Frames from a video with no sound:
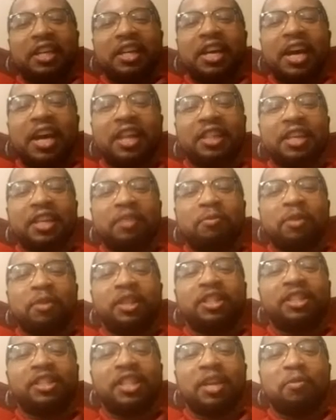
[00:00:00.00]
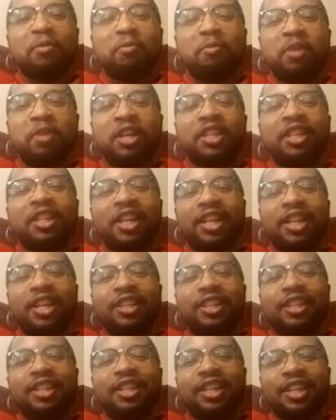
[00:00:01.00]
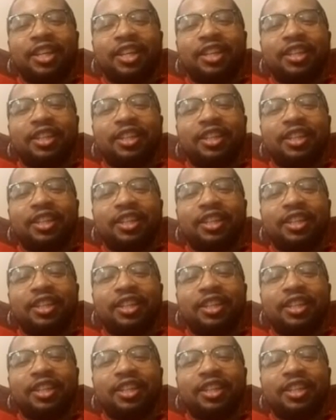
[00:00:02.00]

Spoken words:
I think once they won La Liga,